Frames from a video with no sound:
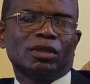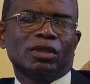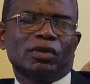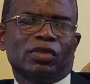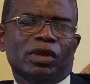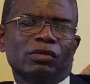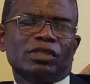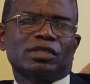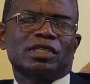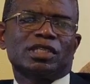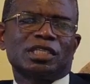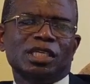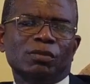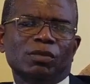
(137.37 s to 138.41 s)
There is a
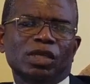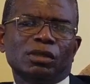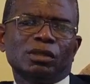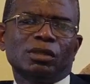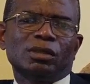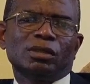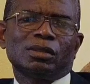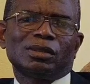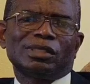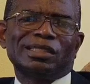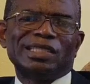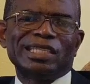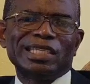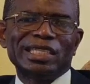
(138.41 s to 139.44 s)

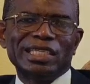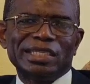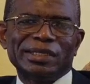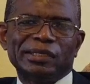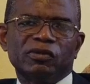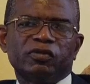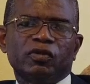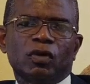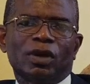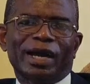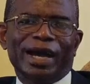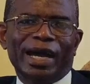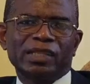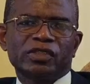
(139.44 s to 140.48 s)
seeming need for
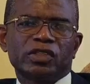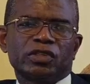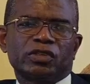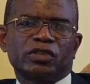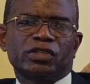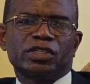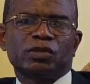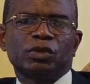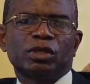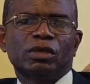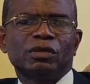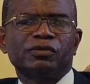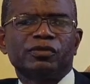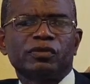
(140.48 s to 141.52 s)
answers as we
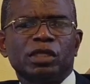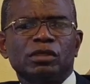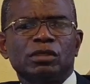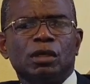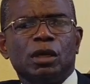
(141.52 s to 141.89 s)
confront